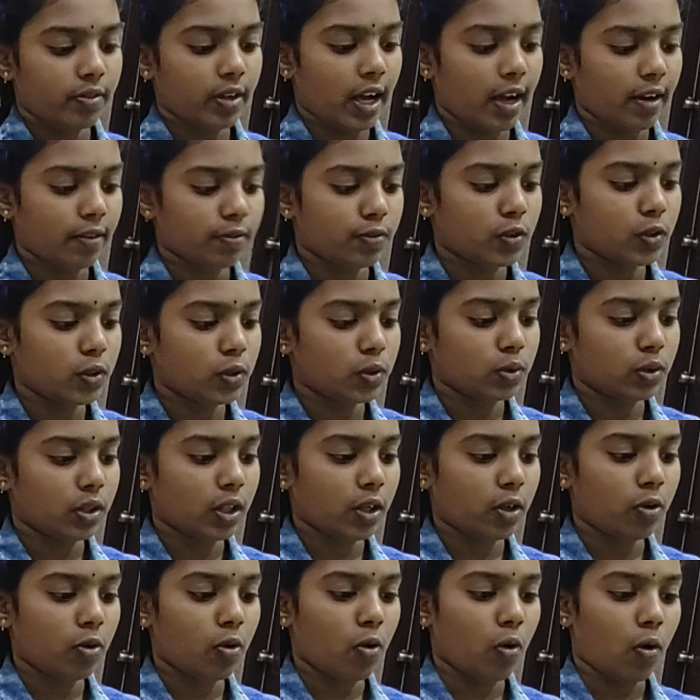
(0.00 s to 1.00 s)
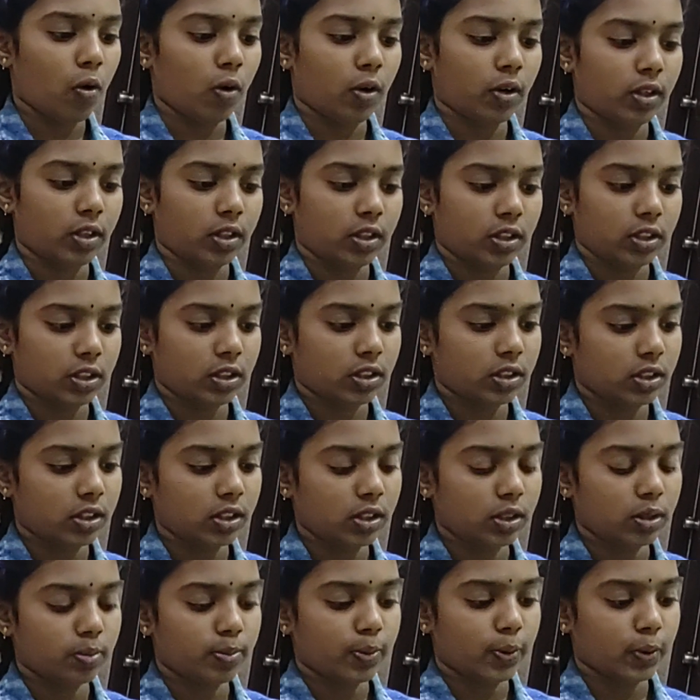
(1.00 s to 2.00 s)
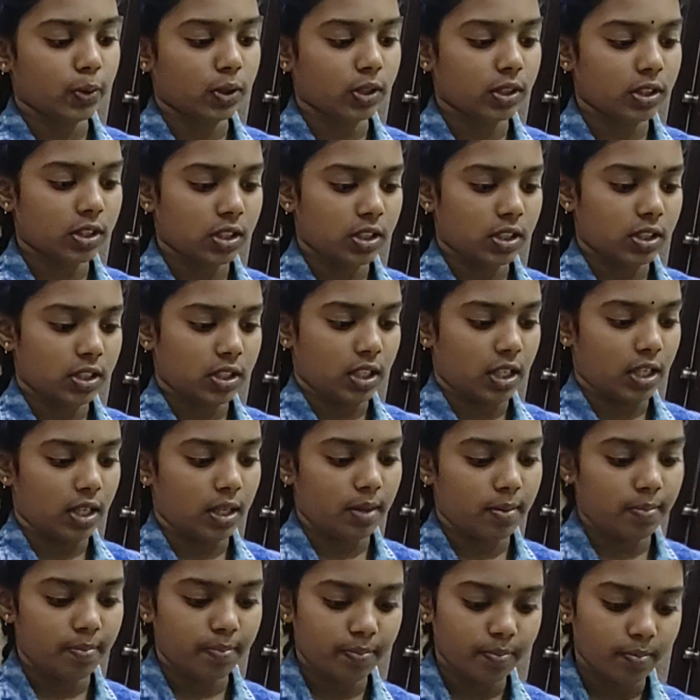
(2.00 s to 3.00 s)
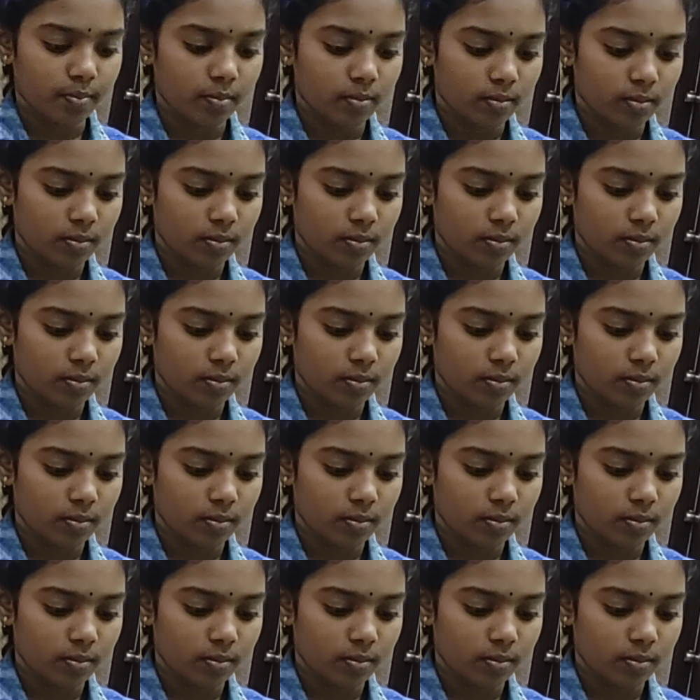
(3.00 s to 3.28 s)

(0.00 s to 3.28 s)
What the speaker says: we have to do the corners. These both are same,